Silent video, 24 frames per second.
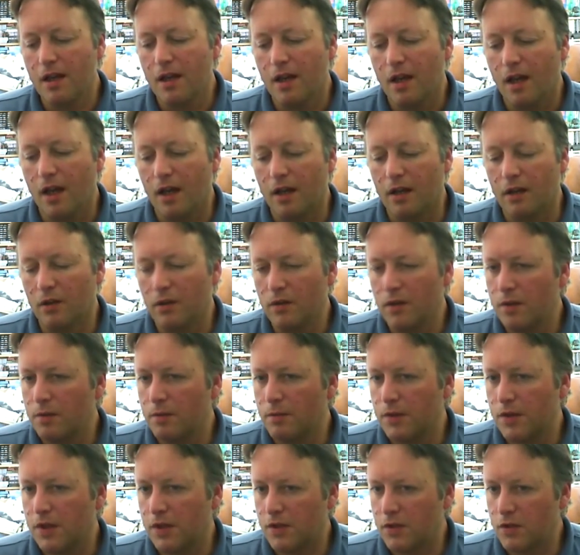And a lot of the
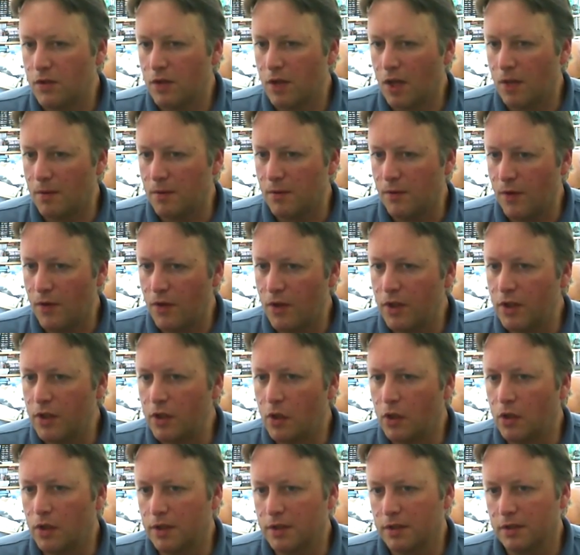MSX2 games I've only
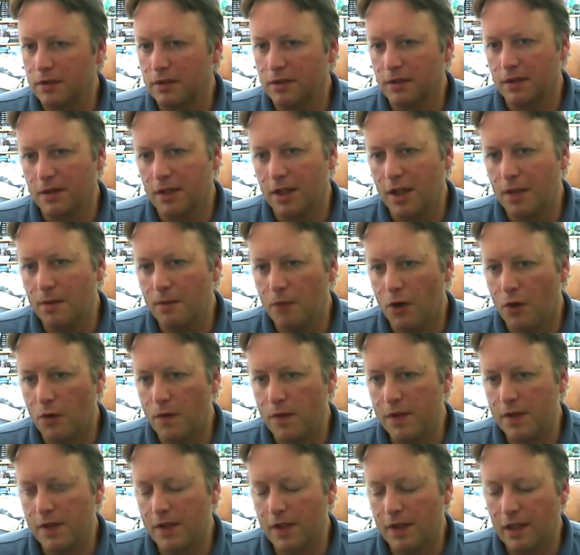got in my
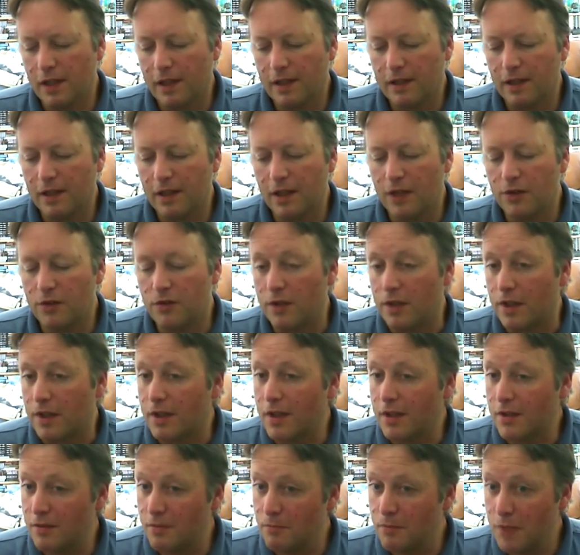recent collecting history.
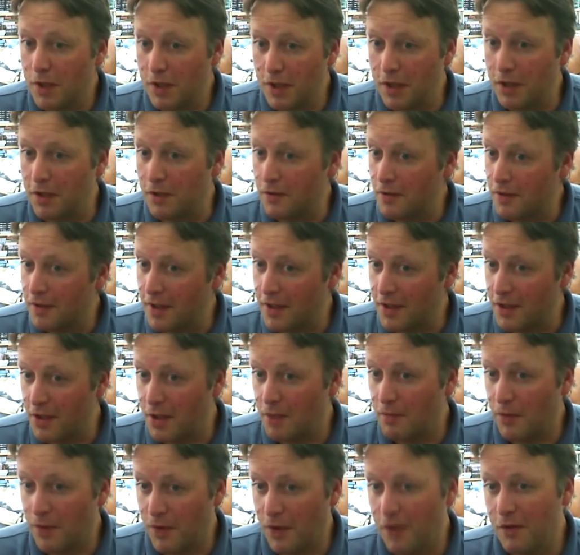Doesn't mean that
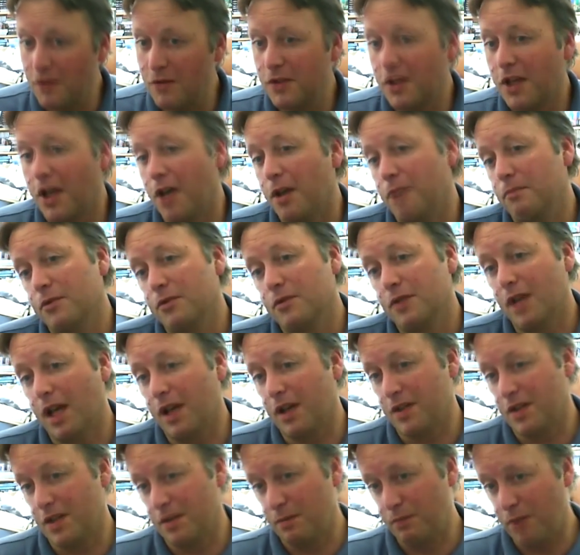some of those games will
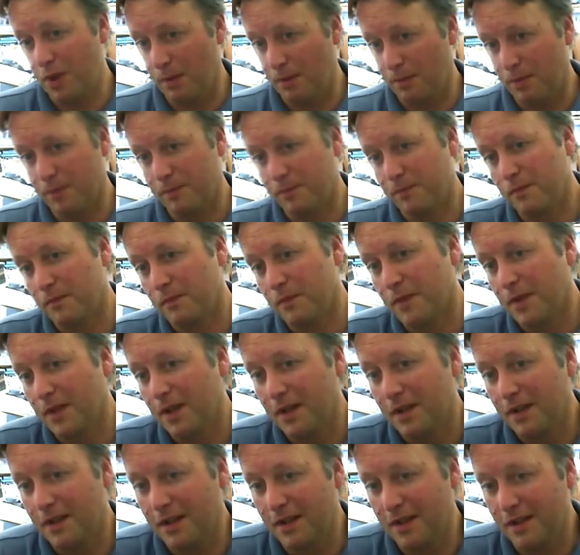actually pip
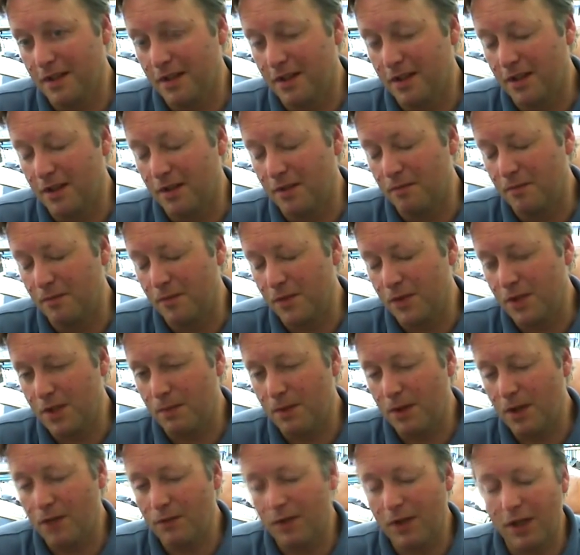some of
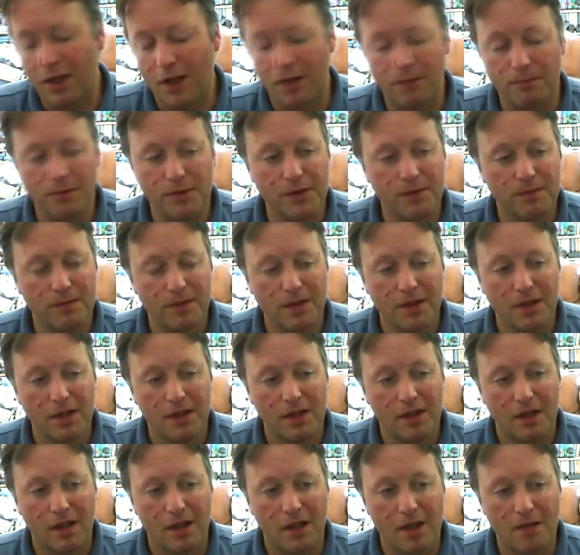the other games.
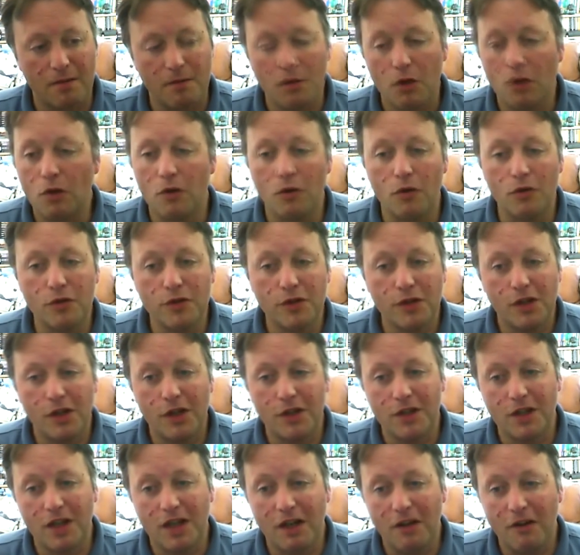Also like
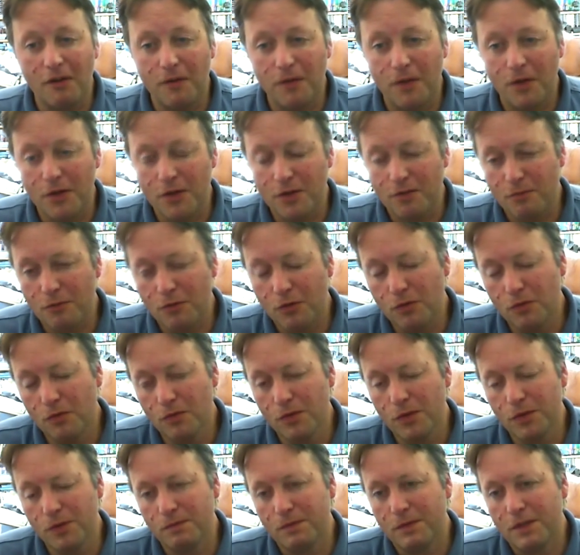to clarify some
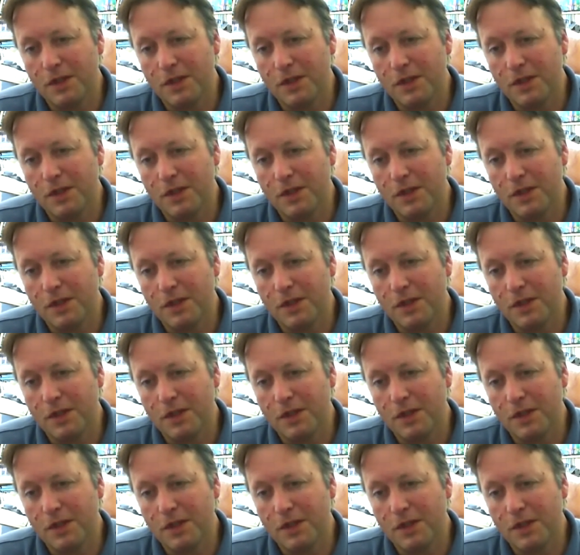rules.